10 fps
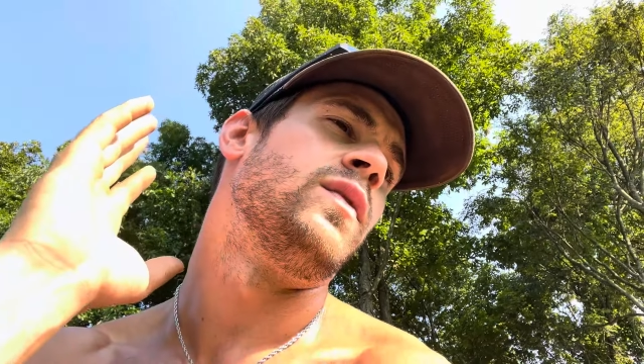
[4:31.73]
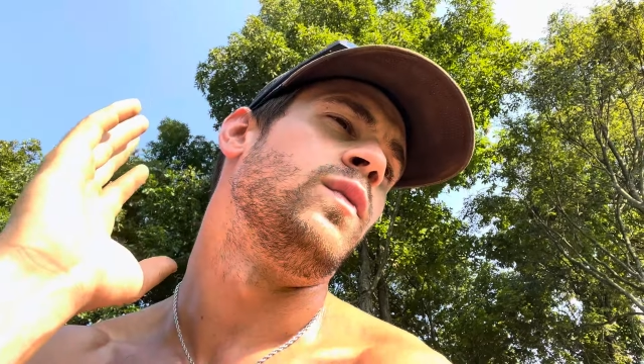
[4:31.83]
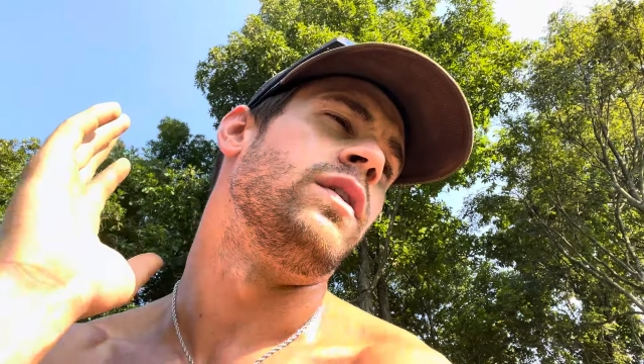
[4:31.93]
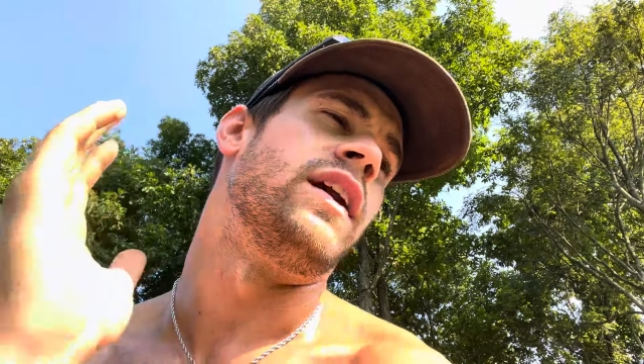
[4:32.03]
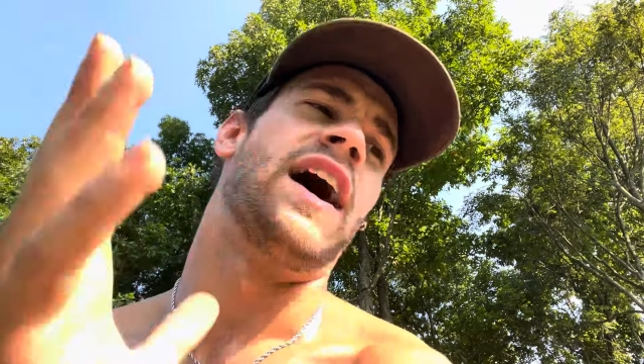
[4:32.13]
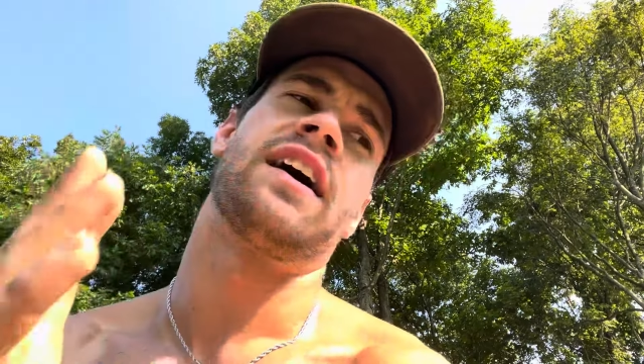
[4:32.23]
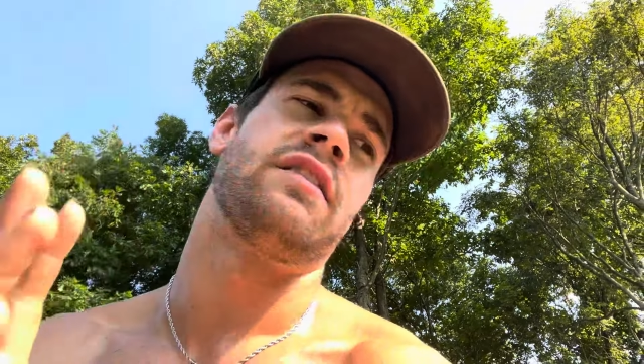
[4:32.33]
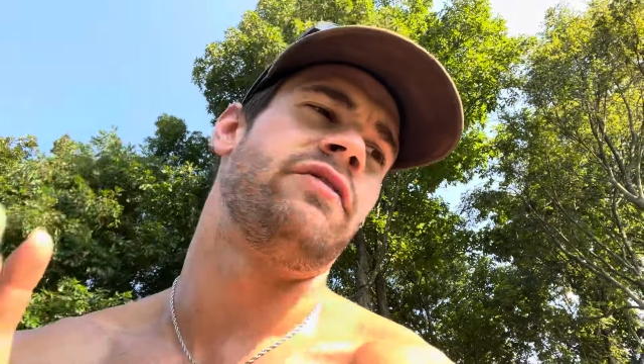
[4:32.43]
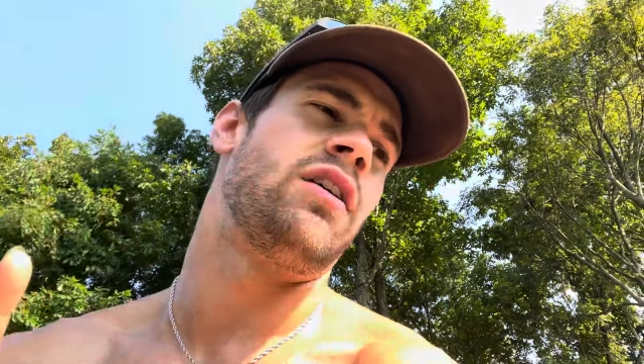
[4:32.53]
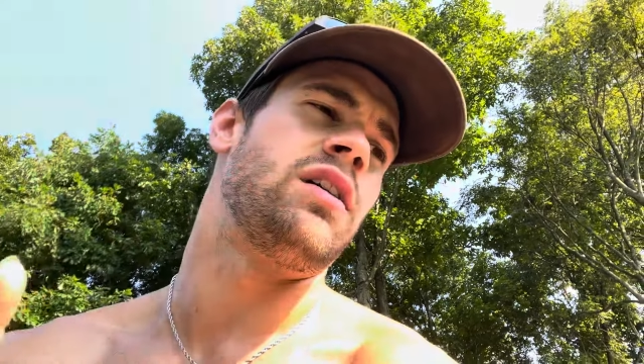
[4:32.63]
We're not going to
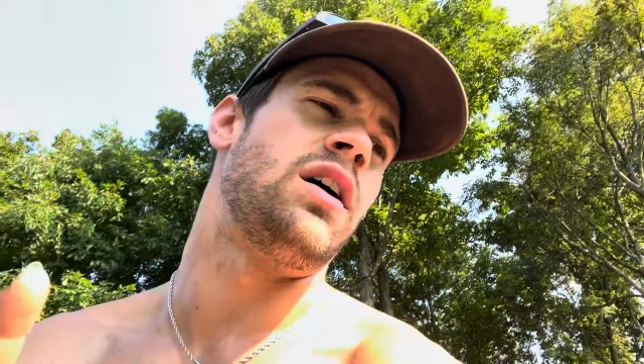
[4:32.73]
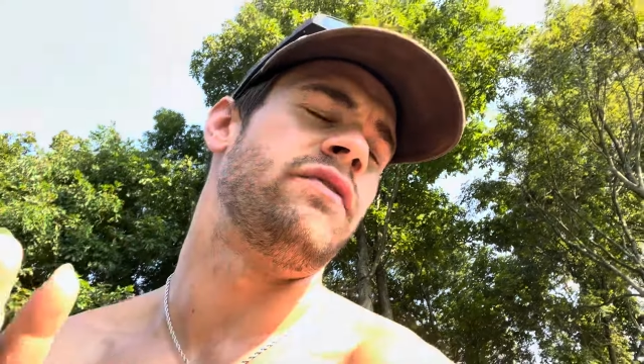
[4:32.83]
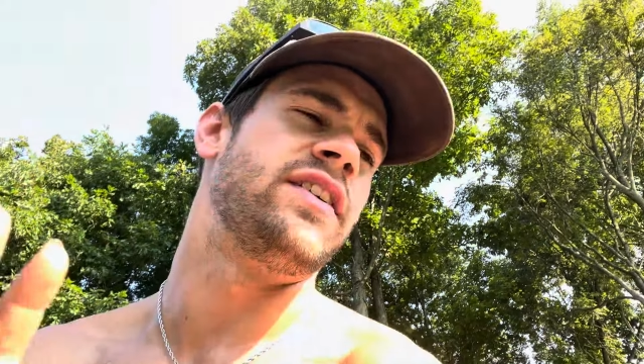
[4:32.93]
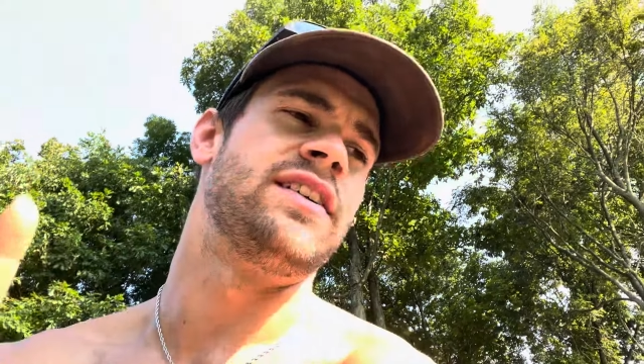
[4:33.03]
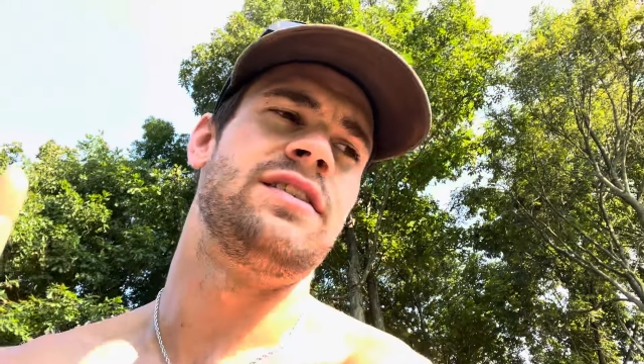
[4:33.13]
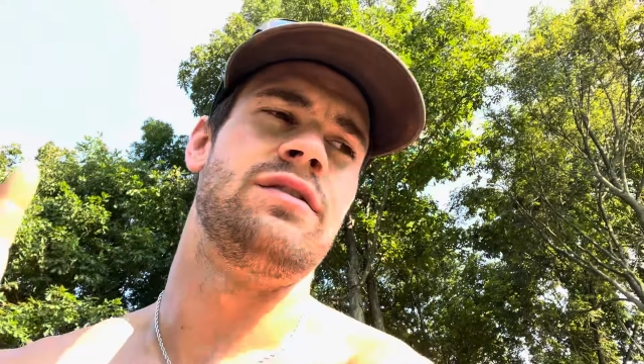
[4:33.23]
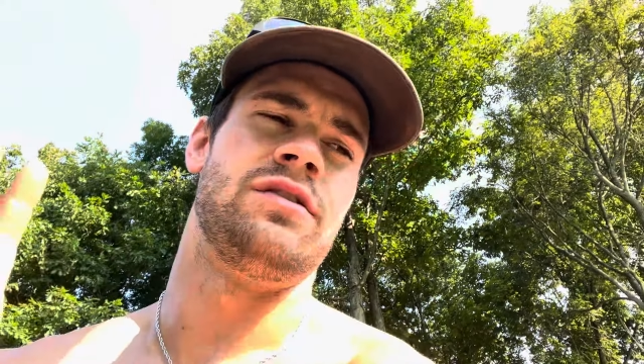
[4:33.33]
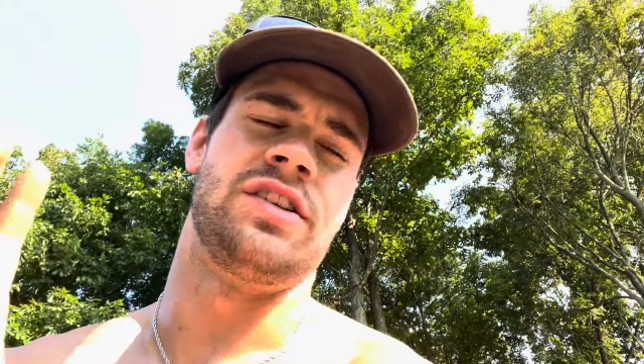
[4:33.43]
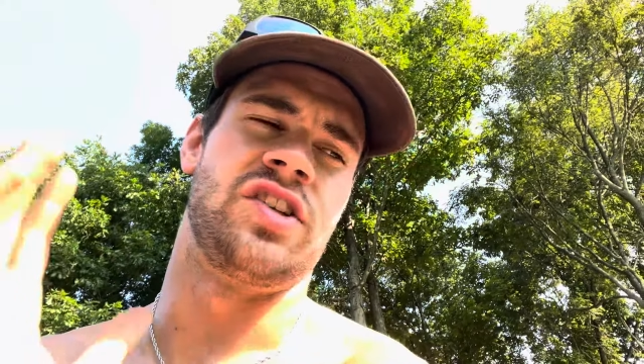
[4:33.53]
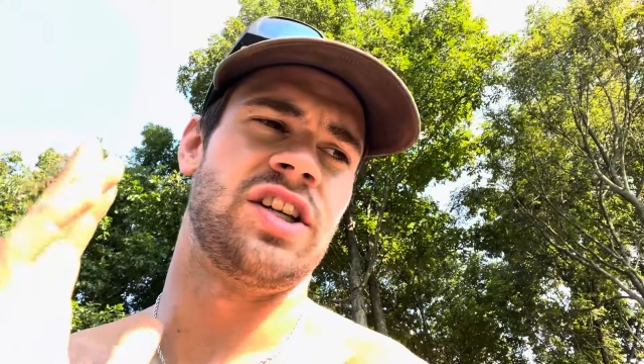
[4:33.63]
fall off into
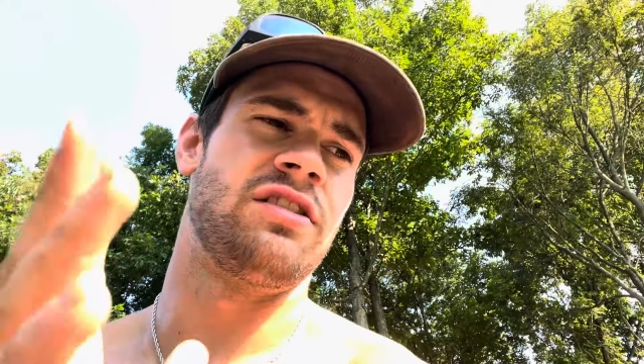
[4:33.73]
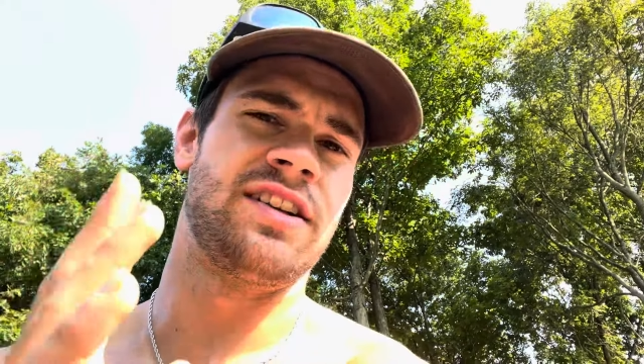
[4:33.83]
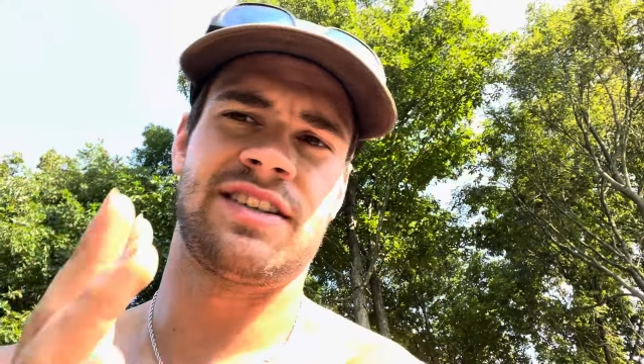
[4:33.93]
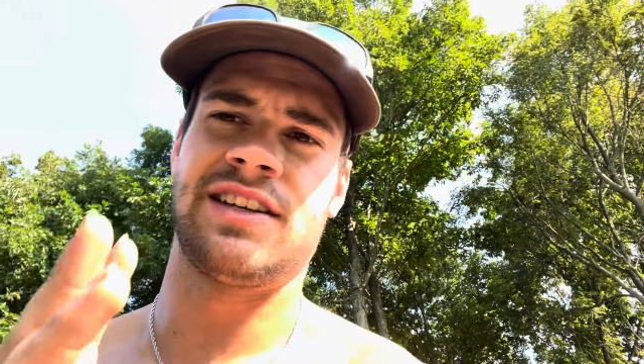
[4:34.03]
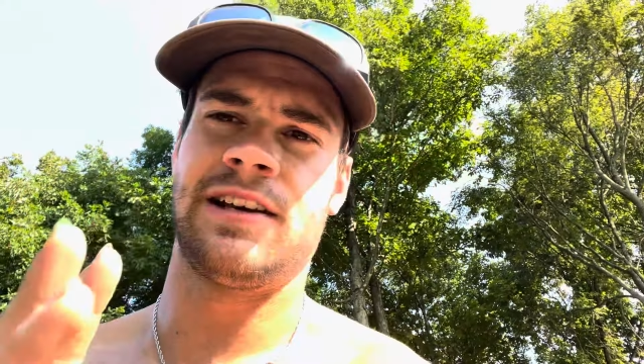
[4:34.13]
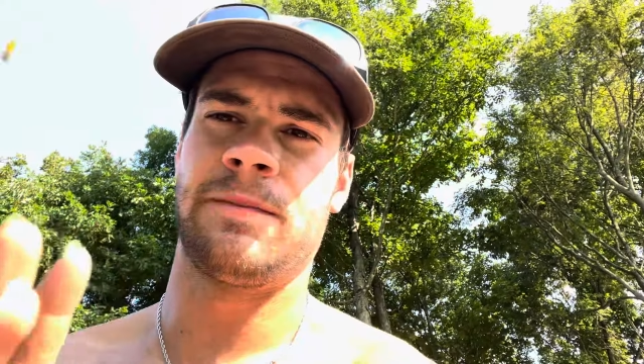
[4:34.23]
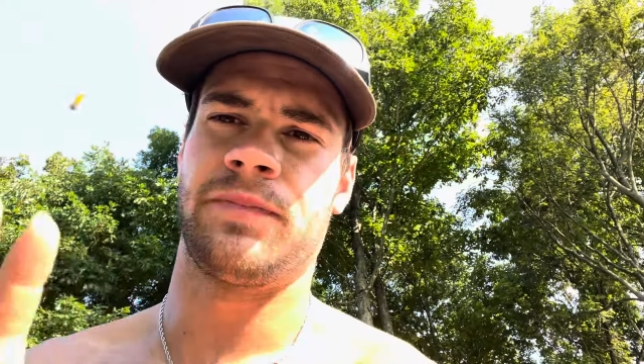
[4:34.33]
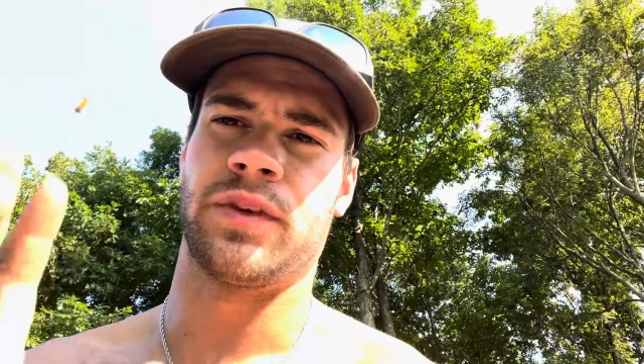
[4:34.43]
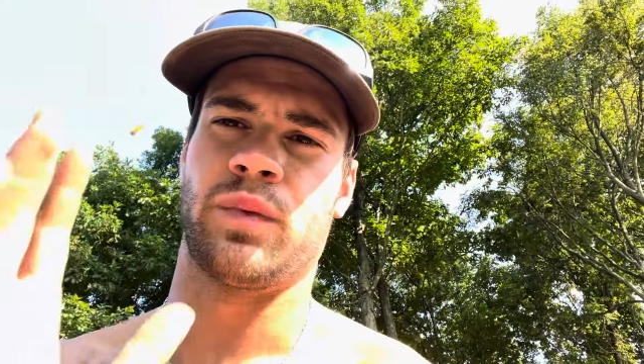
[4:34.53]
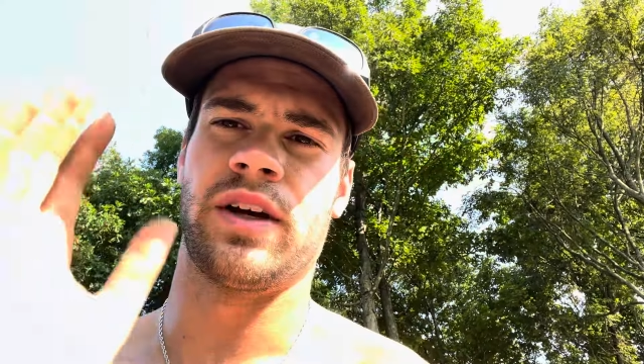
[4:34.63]
degeneracy. We